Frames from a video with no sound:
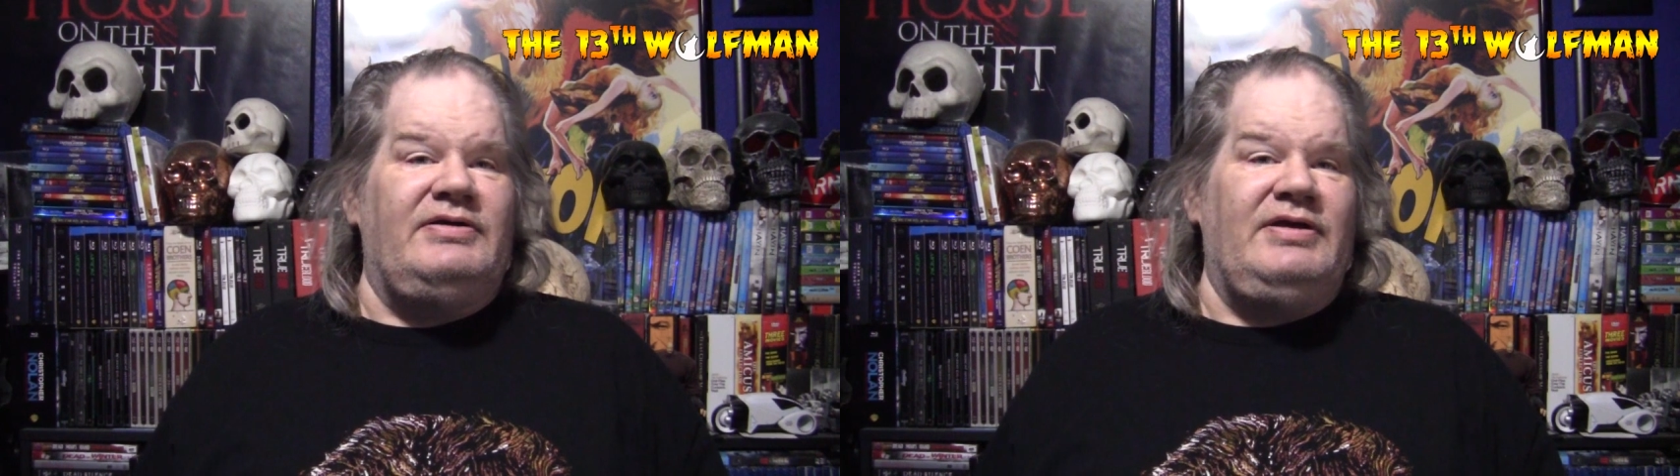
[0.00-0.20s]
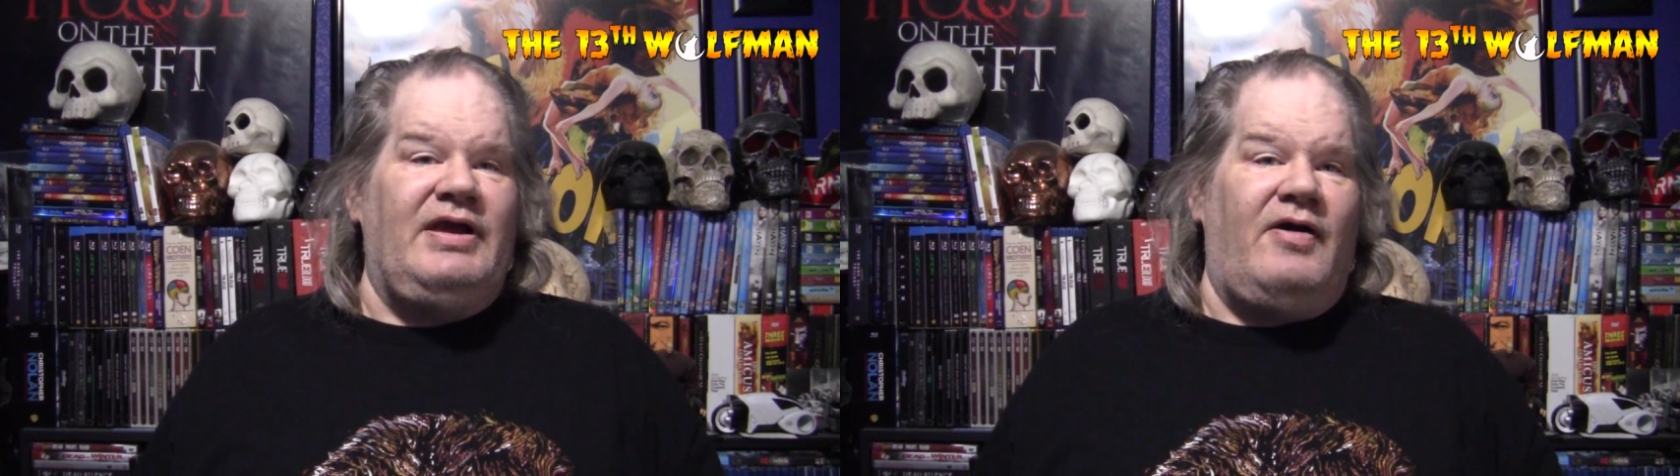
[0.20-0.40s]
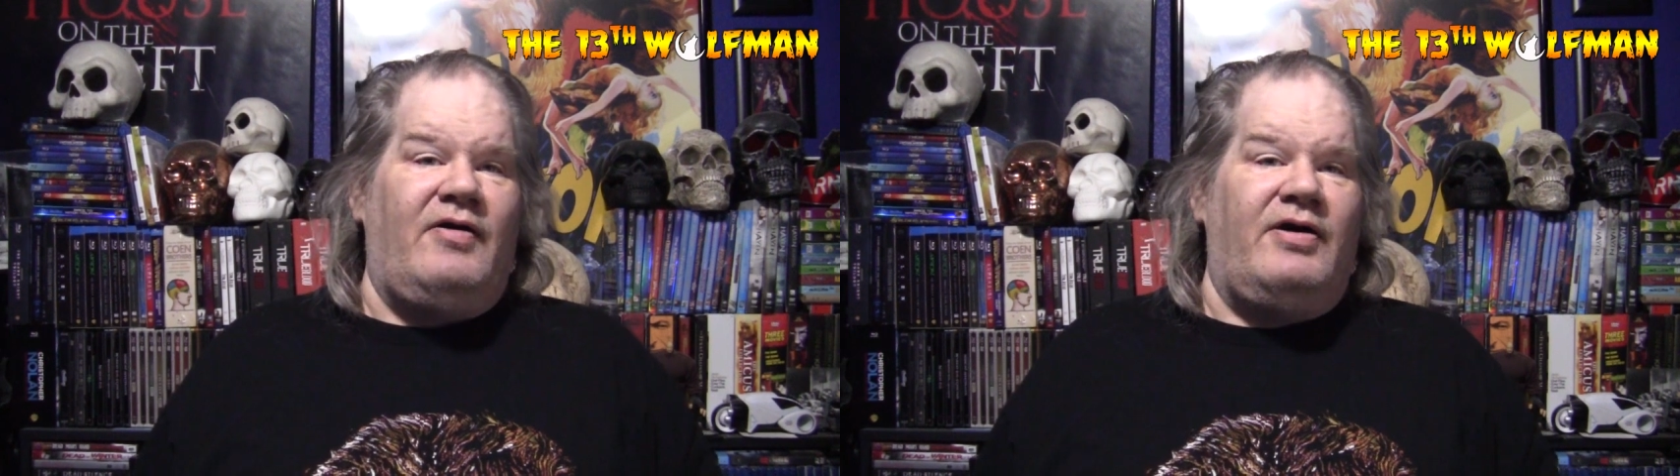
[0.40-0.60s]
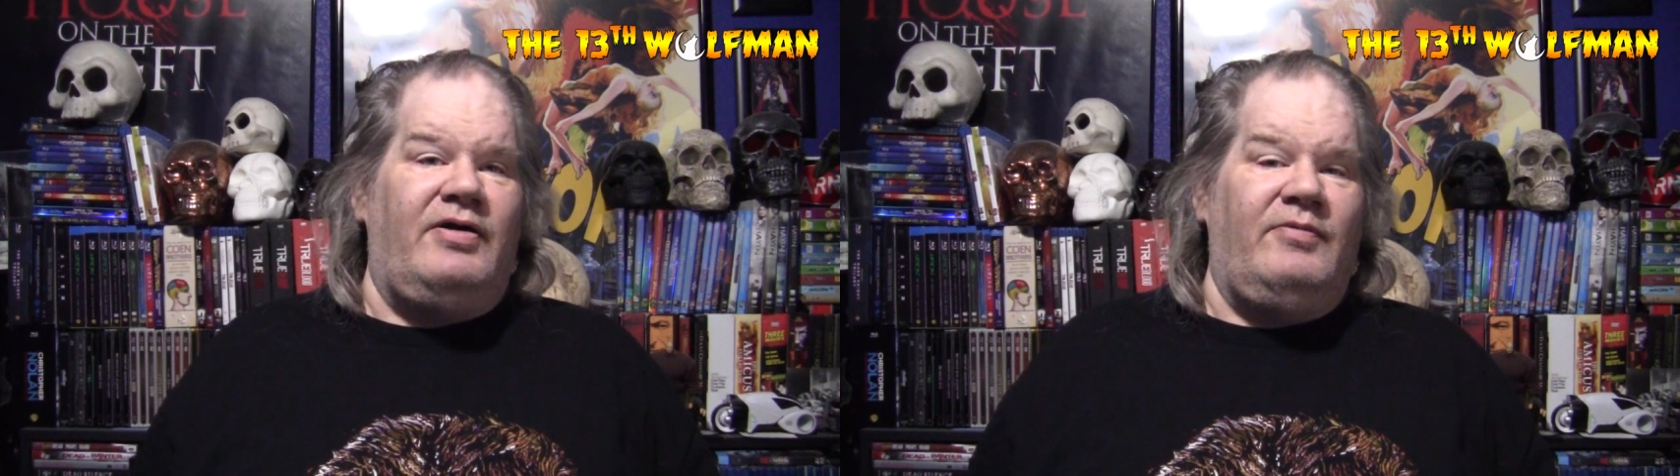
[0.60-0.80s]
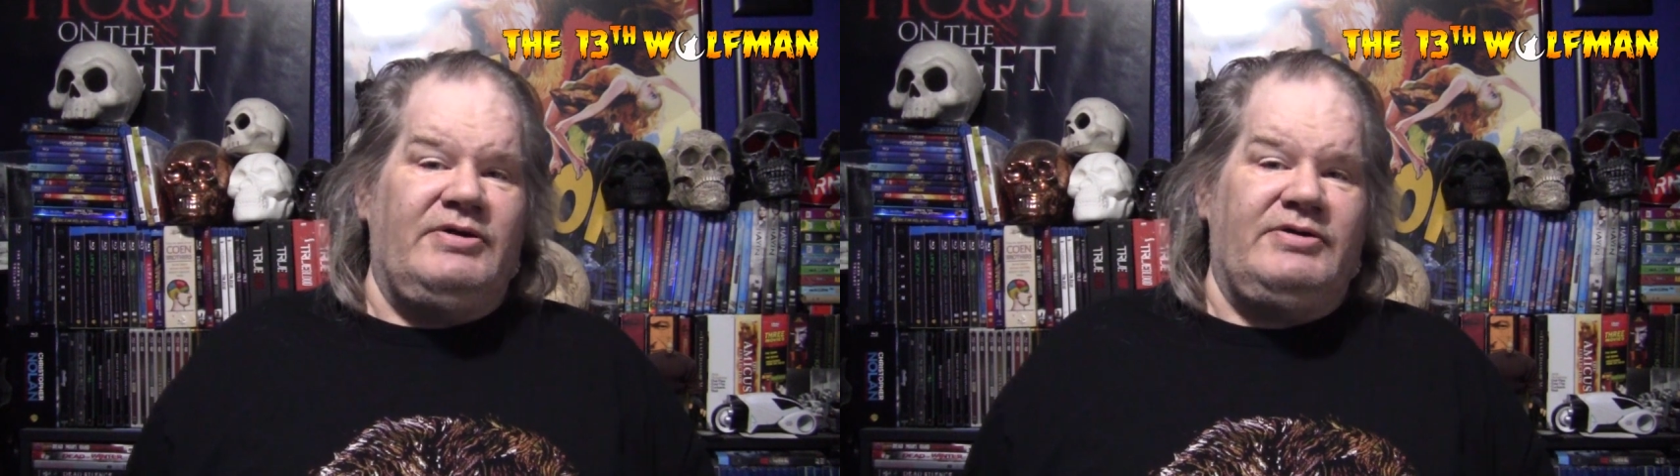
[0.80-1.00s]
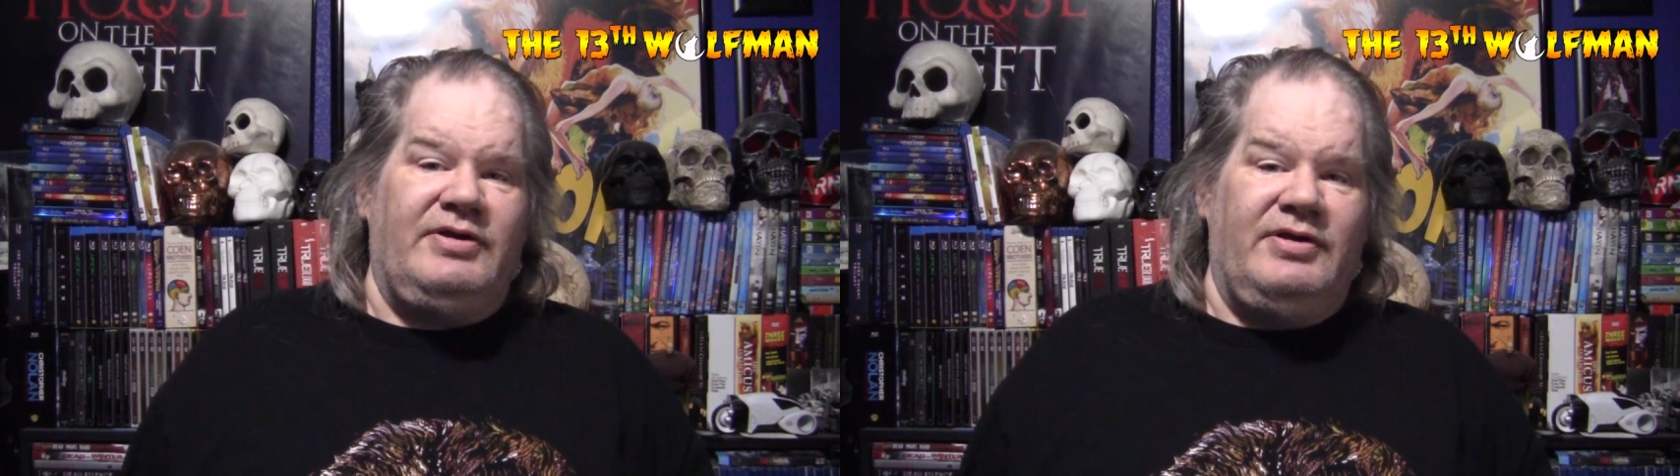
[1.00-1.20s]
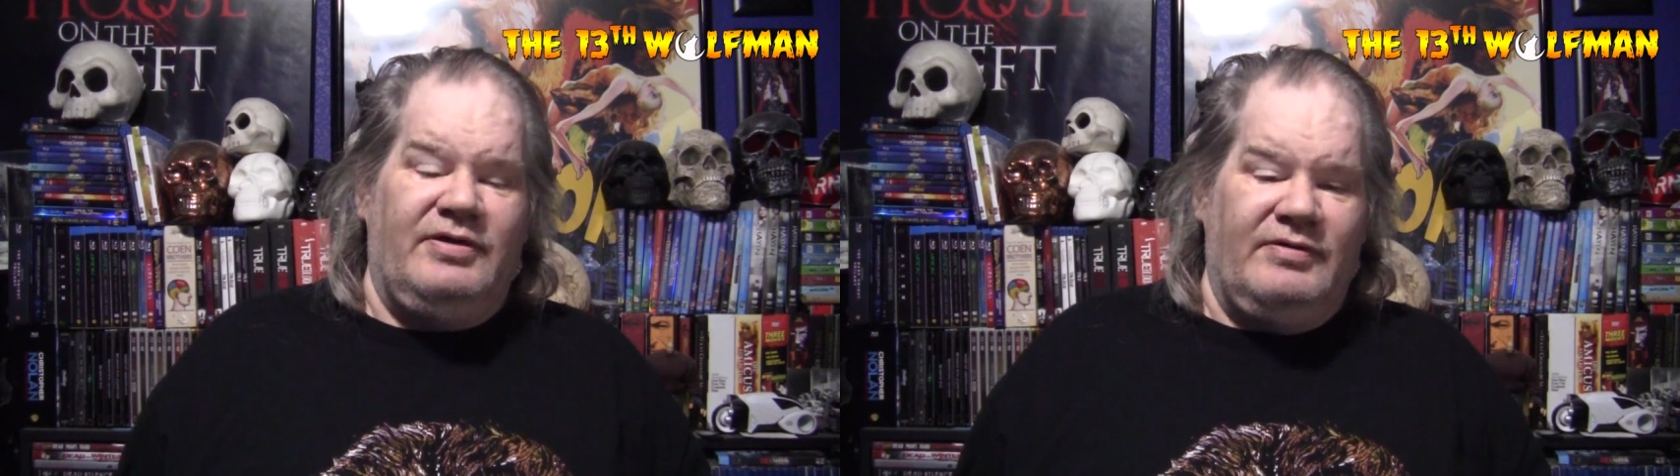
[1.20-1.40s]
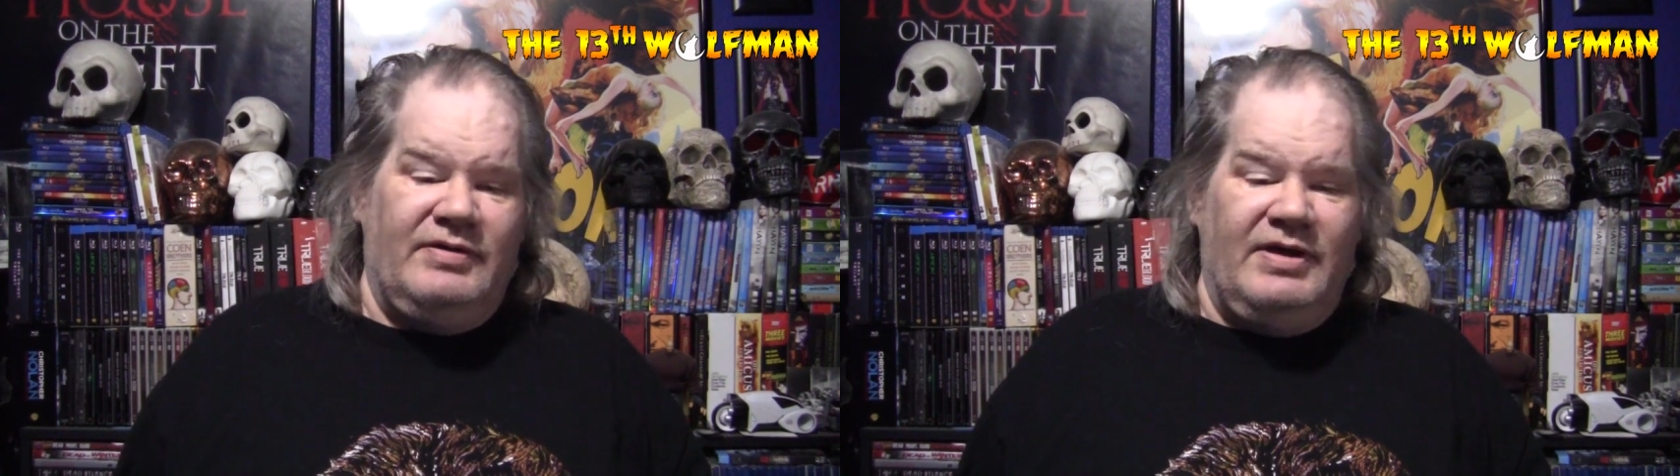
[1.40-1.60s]
see how hard it was to
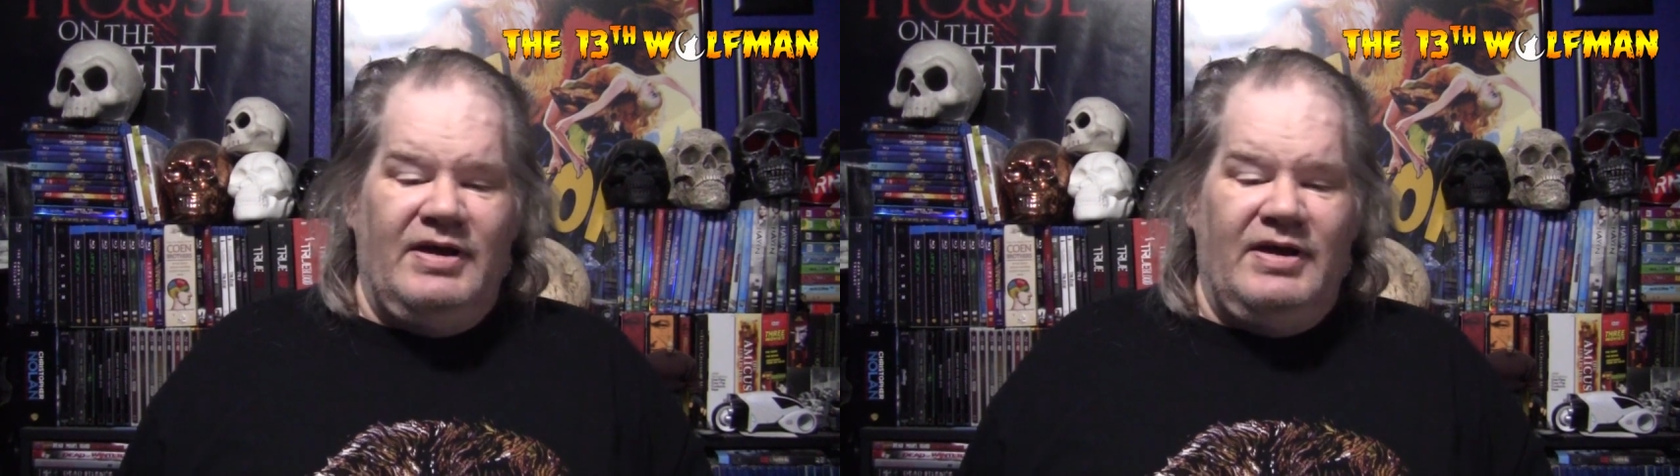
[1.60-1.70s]
do.